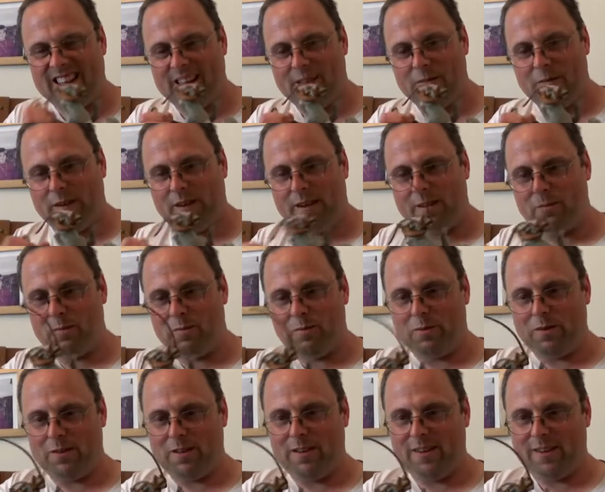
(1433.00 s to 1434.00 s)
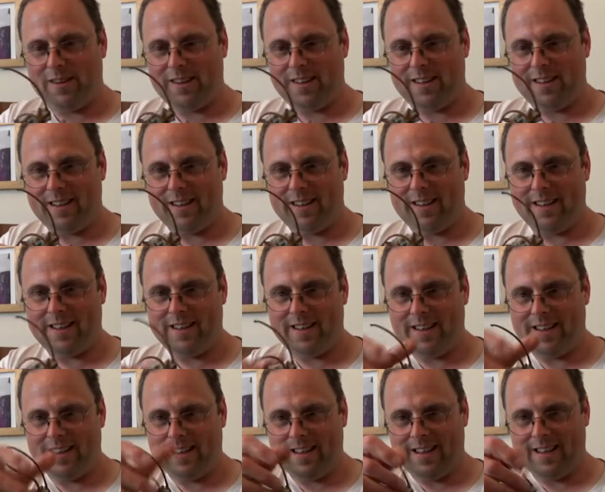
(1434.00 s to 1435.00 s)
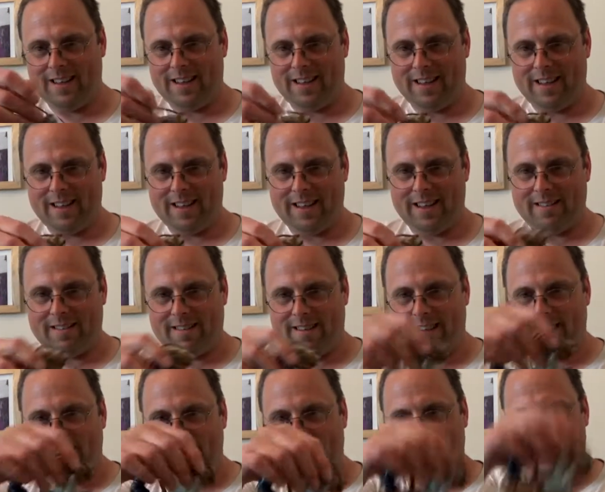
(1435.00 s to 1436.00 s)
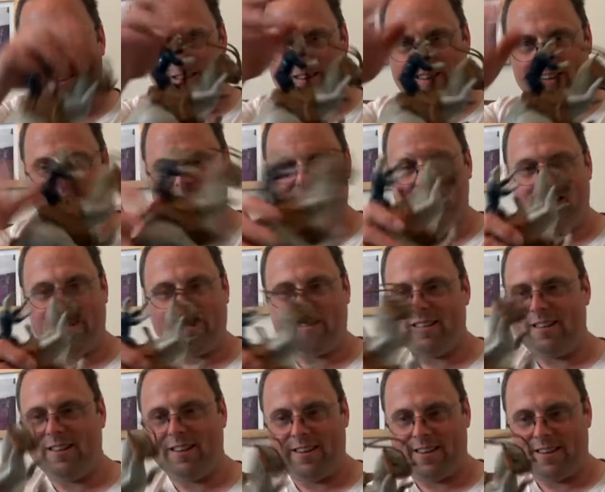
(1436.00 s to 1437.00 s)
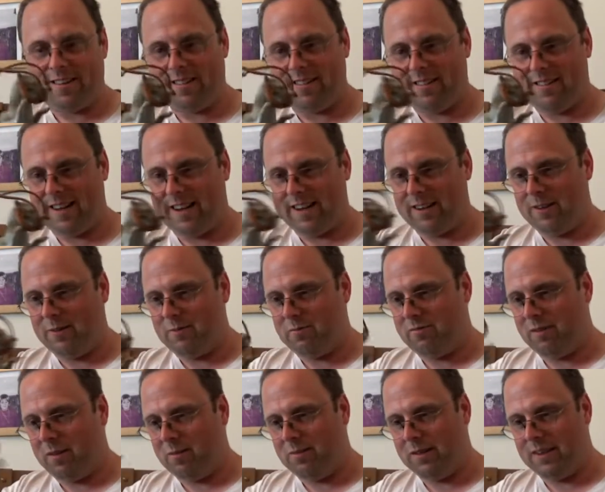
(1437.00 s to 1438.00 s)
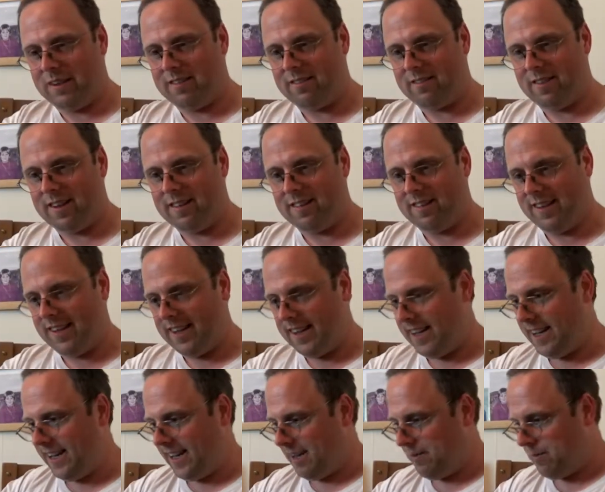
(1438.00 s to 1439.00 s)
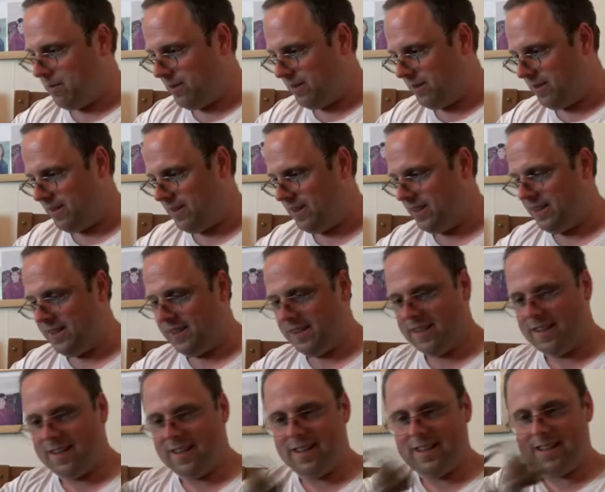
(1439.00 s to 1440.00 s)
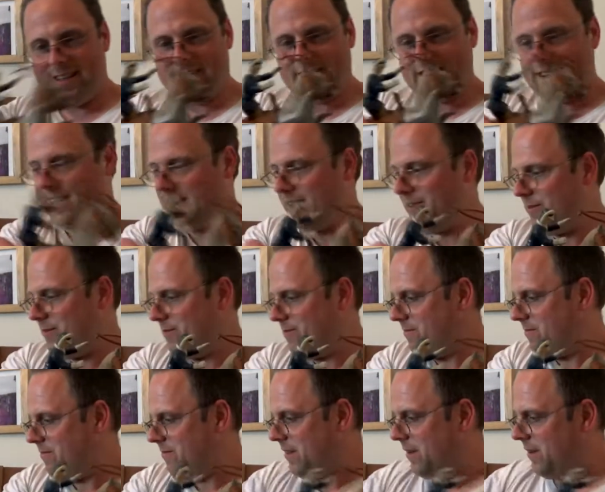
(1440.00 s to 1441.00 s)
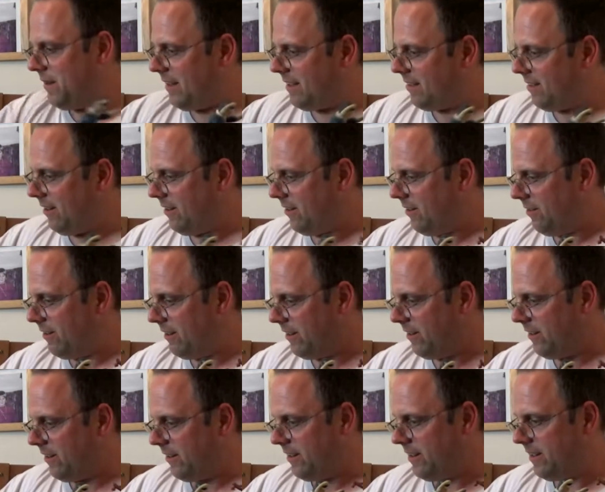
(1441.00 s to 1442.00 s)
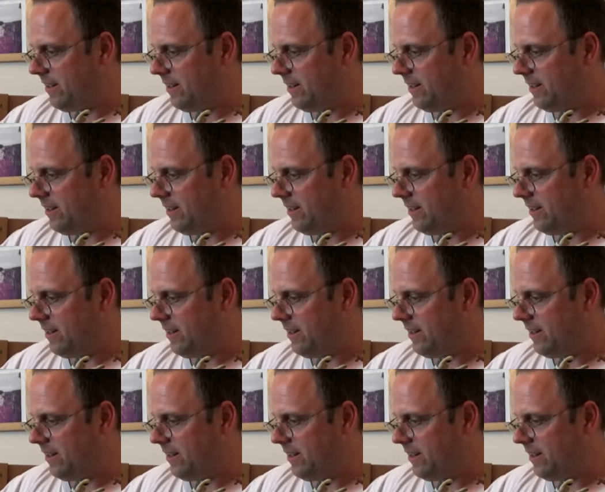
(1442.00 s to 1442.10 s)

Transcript: But you can put... Look. Sound like Luke. He's not going to stand up properly because of IG-88, but... Kind of... Oh, he has got another gun.